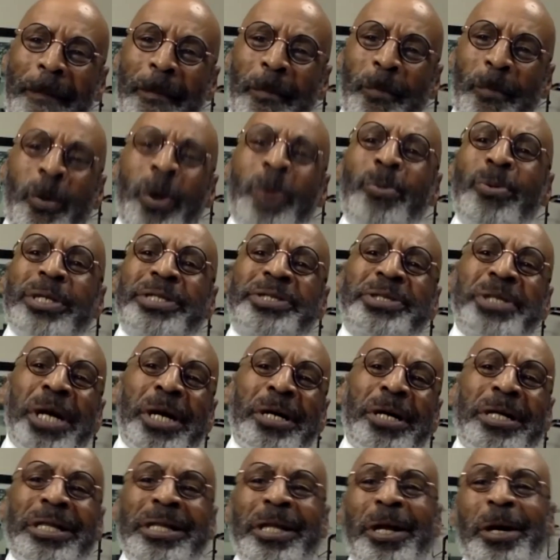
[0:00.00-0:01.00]
what would your
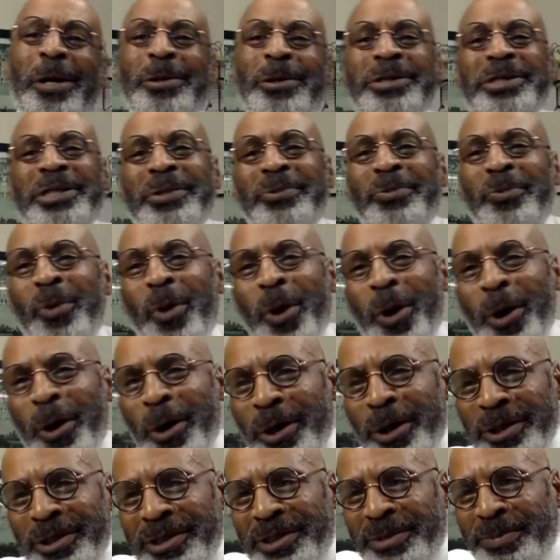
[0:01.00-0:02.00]
closing
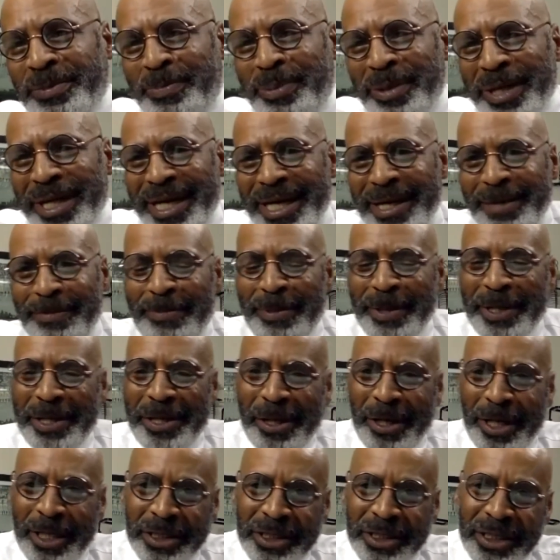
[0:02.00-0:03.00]
words be?
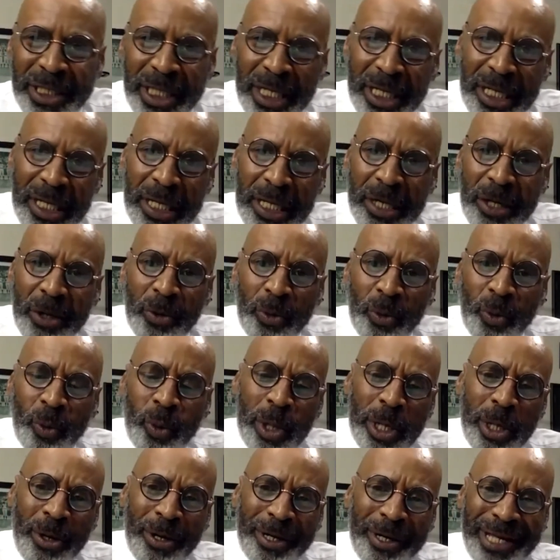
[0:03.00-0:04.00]
Because we're
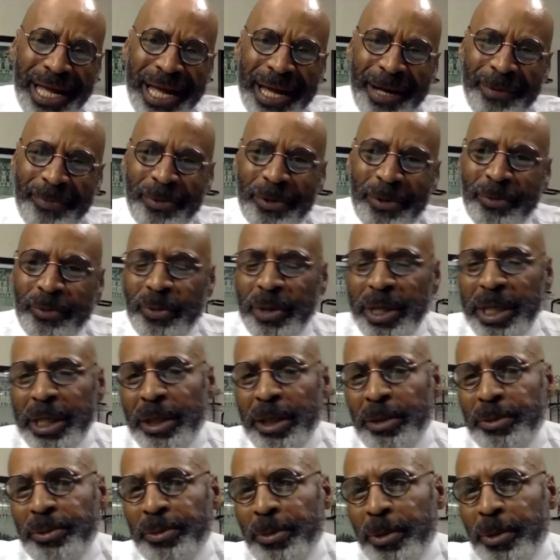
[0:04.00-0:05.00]
going to have a real